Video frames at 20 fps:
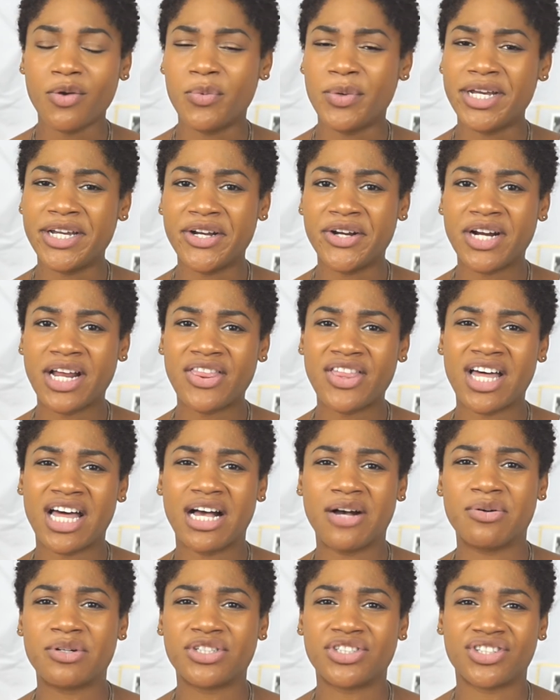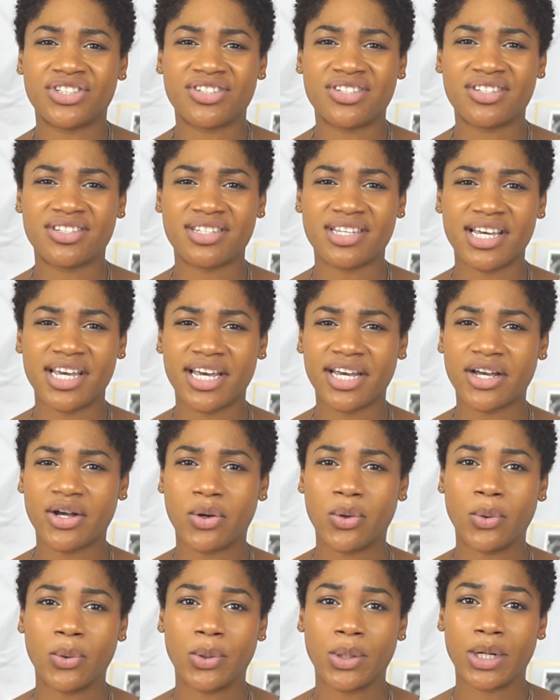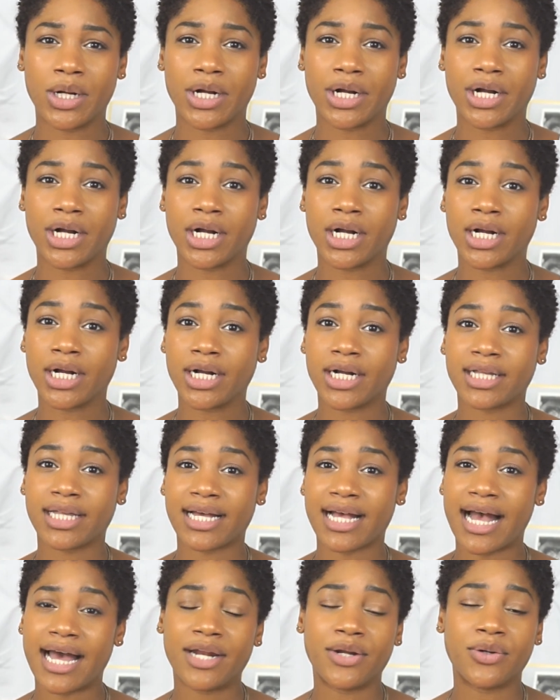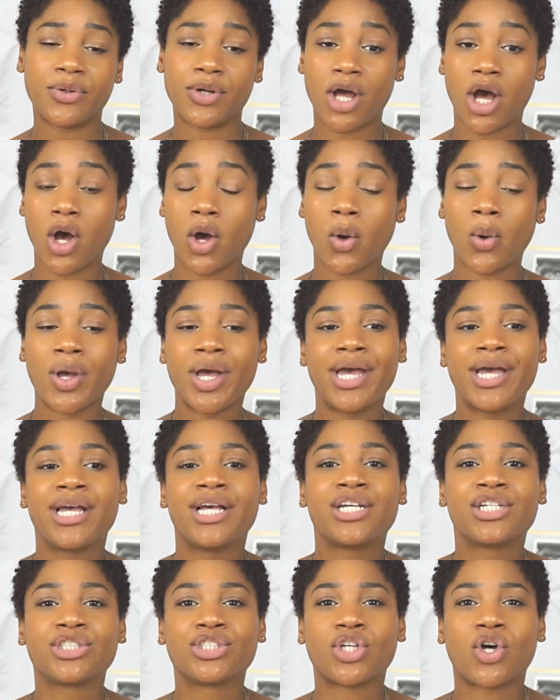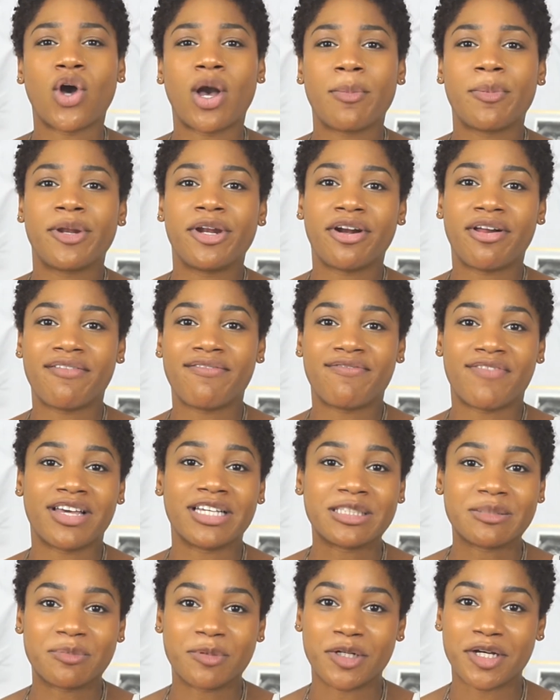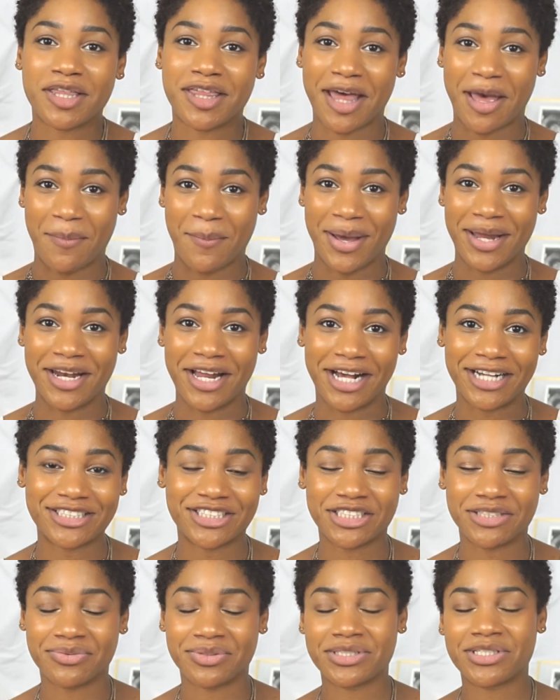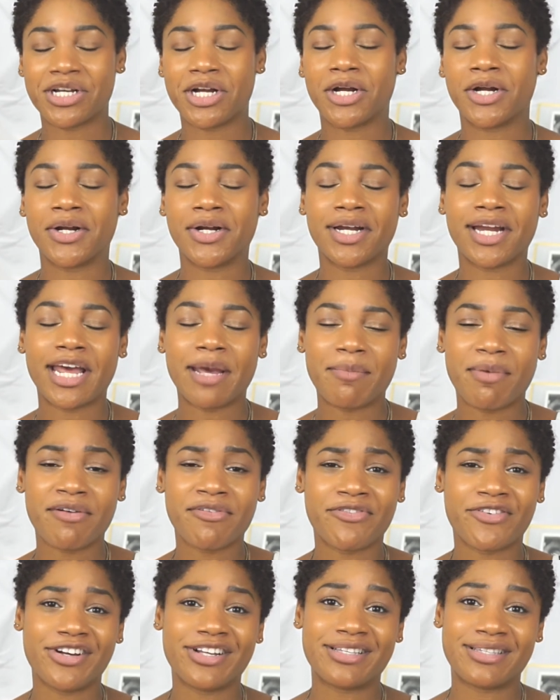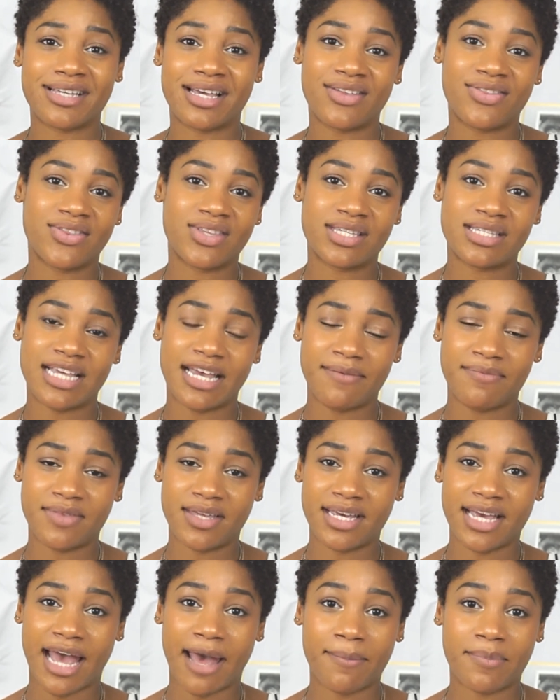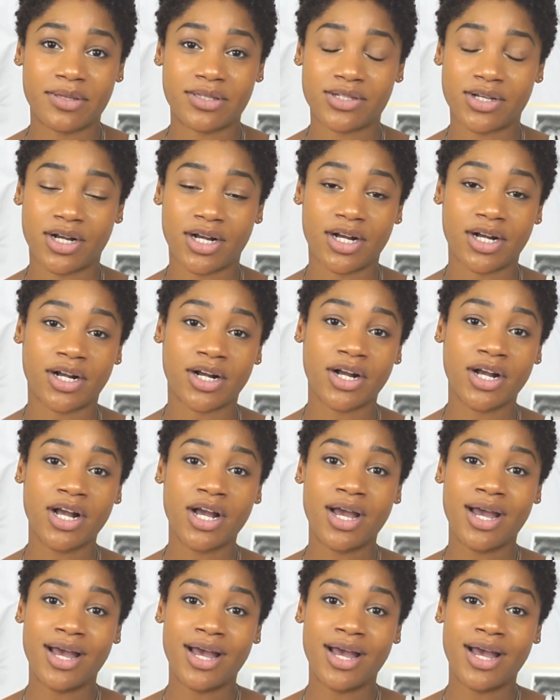weird. I thought I was just sick, or like, I don't know. So I put it on Facebook that my nausea returned, and my friend said the same thing happened to her.